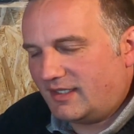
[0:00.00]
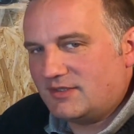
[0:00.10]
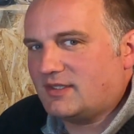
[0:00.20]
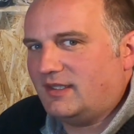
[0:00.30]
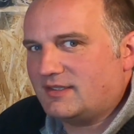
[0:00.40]

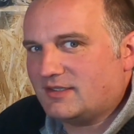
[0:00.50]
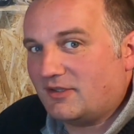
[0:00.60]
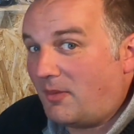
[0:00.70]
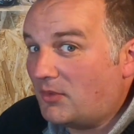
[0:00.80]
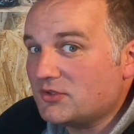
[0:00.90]
Dean's
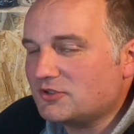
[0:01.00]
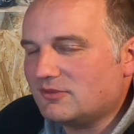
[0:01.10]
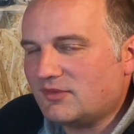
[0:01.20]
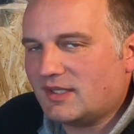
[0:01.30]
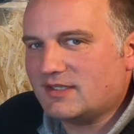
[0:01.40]
connector. I'm not
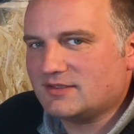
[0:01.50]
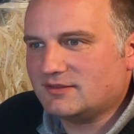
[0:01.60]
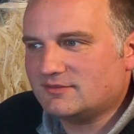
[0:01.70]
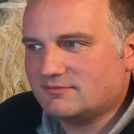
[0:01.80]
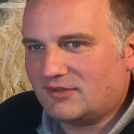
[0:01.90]
sure whether
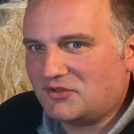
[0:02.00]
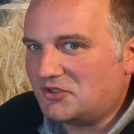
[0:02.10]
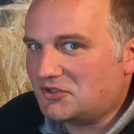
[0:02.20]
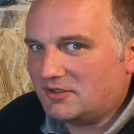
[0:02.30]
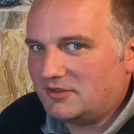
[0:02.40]
that's
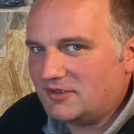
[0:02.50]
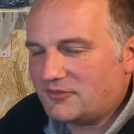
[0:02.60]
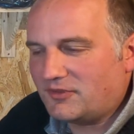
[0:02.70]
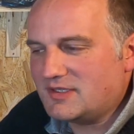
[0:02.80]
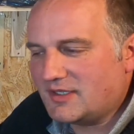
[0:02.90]
whether you shouldn't
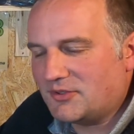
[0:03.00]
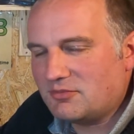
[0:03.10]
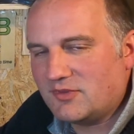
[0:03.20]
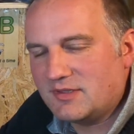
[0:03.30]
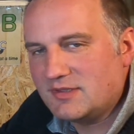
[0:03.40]
use 3
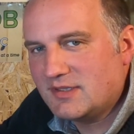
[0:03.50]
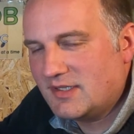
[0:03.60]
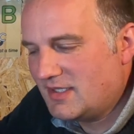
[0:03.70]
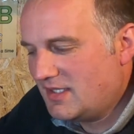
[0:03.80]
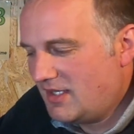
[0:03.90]
cells with a
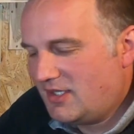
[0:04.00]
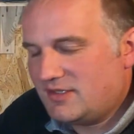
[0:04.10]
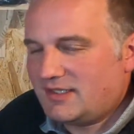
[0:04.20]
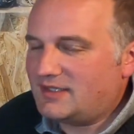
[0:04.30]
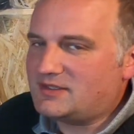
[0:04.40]

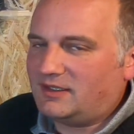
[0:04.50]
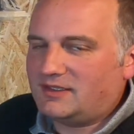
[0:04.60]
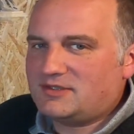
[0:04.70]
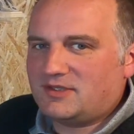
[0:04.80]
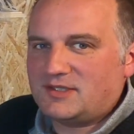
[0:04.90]
Dean's
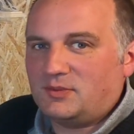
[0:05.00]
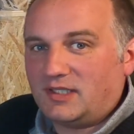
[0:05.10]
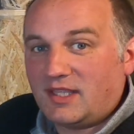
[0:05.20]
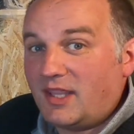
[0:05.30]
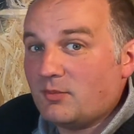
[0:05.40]
connector. That's
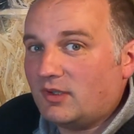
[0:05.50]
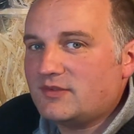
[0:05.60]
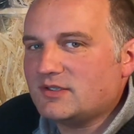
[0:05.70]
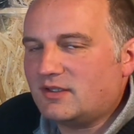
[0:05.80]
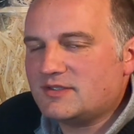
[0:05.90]
what it came
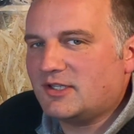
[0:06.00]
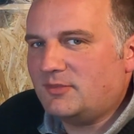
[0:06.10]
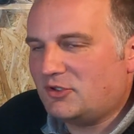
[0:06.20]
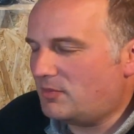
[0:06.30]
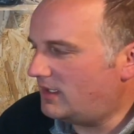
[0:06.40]
with, so I
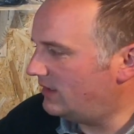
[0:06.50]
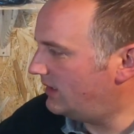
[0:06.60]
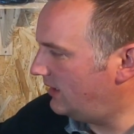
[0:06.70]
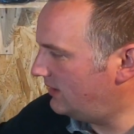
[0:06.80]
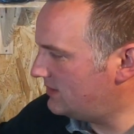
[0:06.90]
assumed it would be
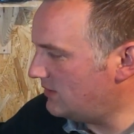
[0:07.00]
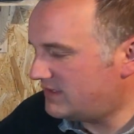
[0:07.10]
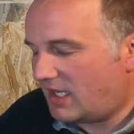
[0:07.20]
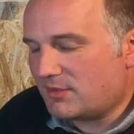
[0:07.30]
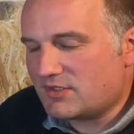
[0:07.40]
okay. It's
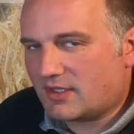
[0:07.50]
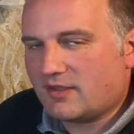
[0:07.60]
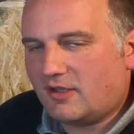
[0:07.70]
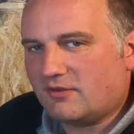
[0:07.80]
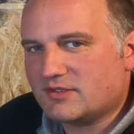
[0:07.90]
not damaged
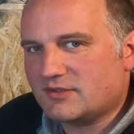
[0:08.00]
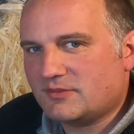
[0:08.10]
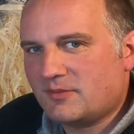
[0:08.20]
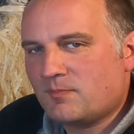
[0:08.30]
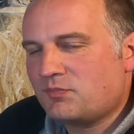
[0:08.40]
the car
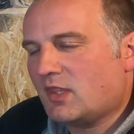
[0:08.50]
at all.